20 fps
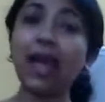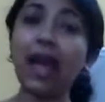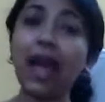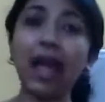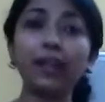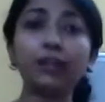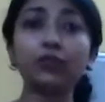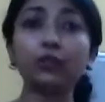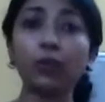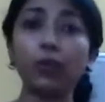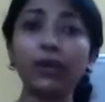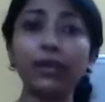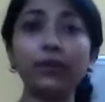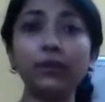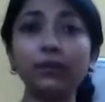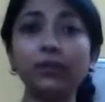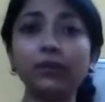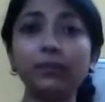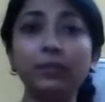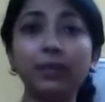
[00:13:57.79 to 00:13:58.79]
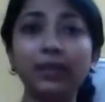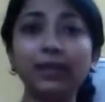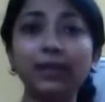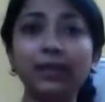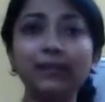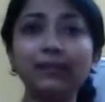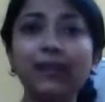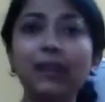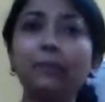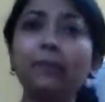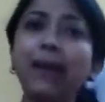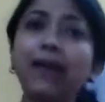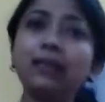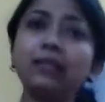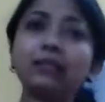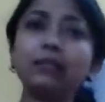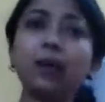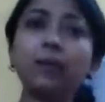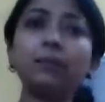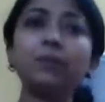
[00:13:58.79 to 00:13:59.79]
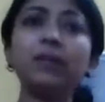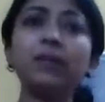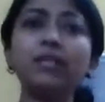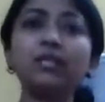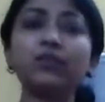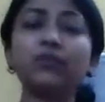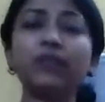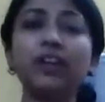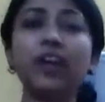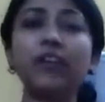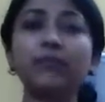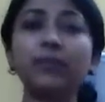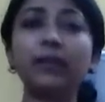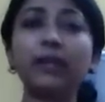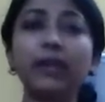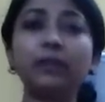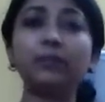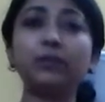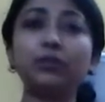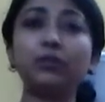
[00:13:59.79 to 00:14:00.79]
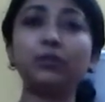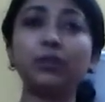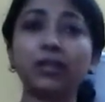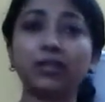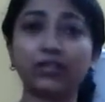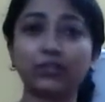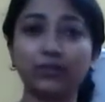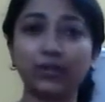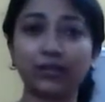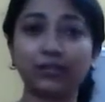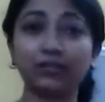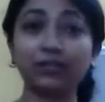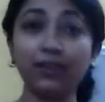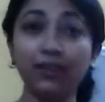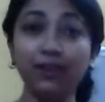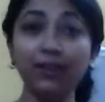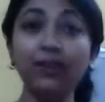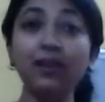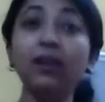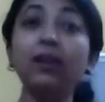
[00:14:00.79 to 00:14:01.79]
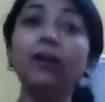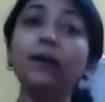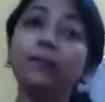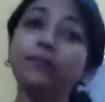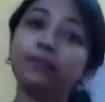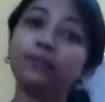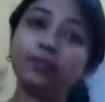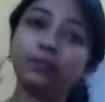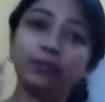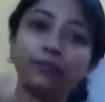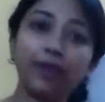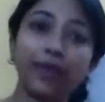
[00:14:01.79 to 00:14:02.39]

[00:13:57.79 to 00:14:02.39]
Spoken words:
I told you in the beginning that by some means we have been able to restrict the